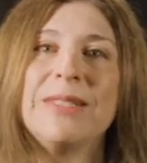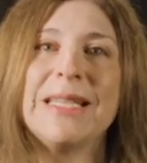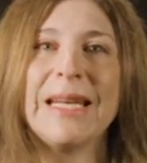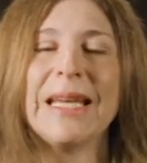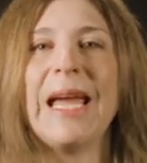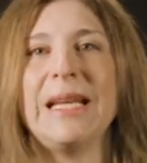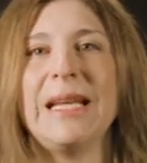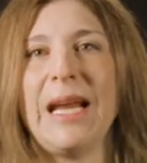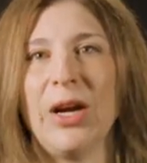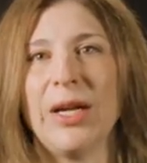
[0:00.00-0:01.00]
dedicated
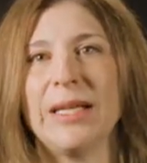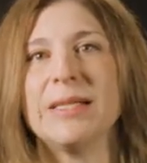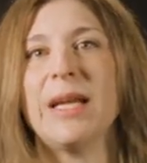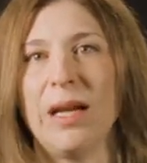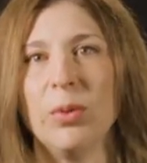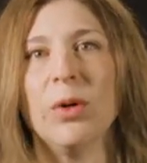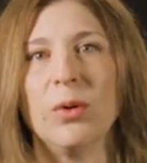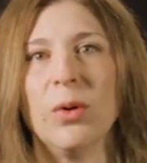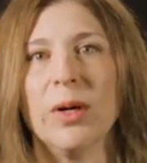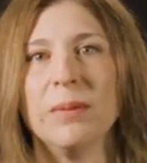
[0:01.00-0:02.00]
areas in
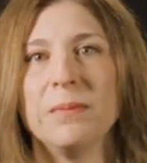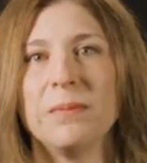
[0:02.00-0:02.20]
Procore.